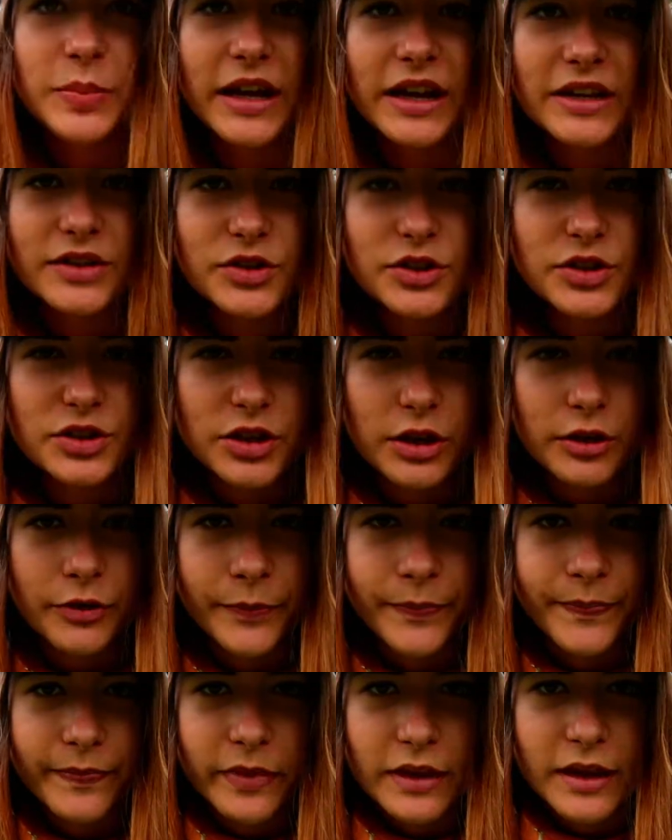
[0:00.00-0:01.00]
page. So
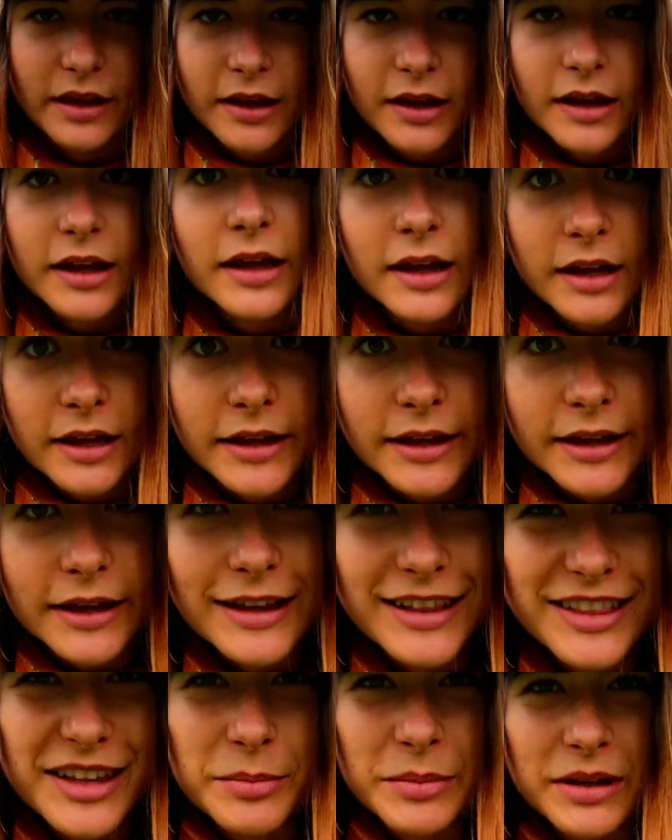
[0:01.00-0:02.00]

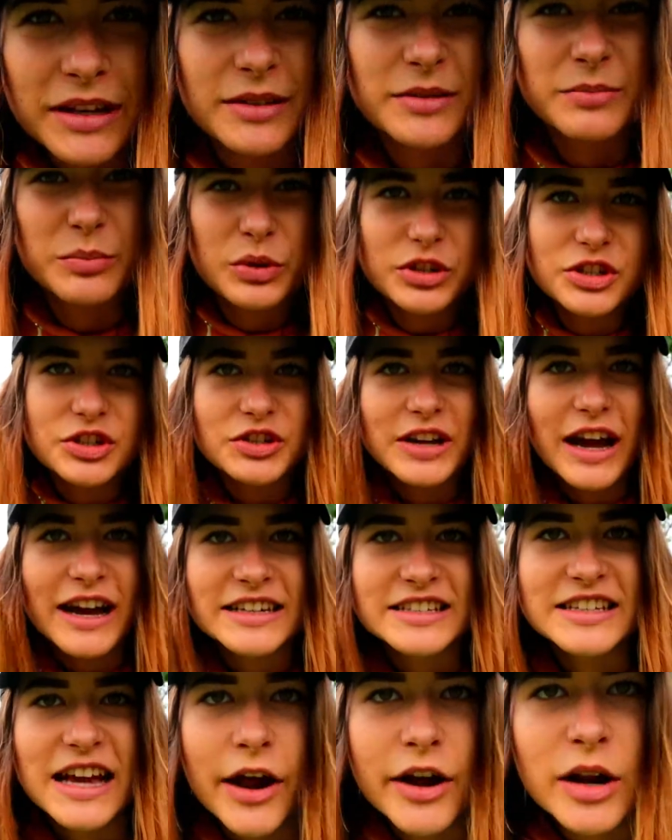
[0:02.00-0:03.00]
let me put you
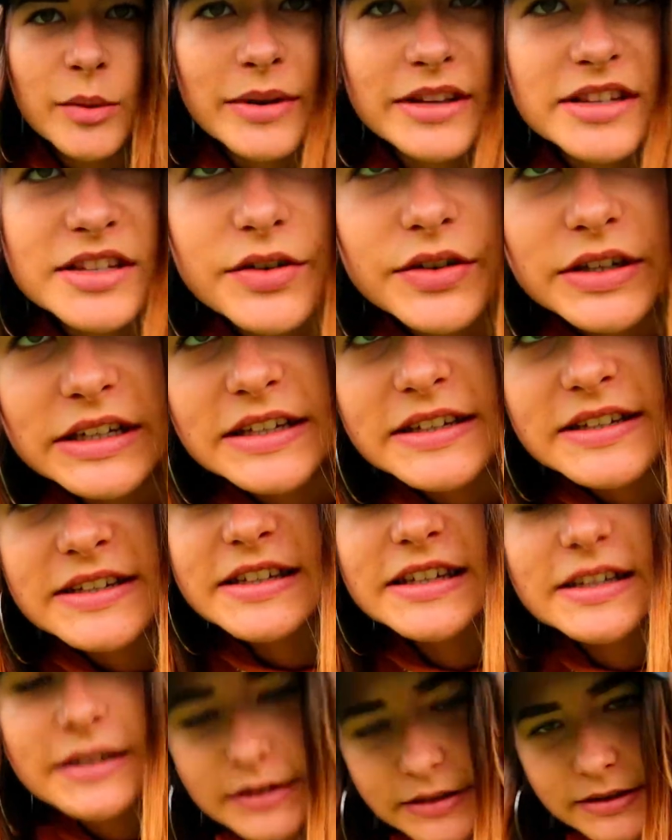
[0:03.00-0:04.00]
guys down a bit so you can
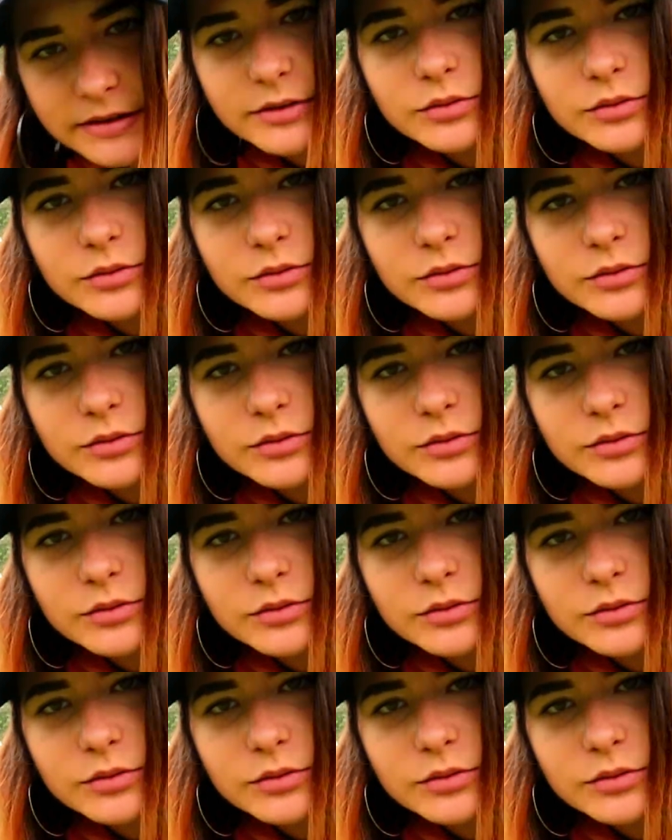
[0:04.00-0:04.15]
see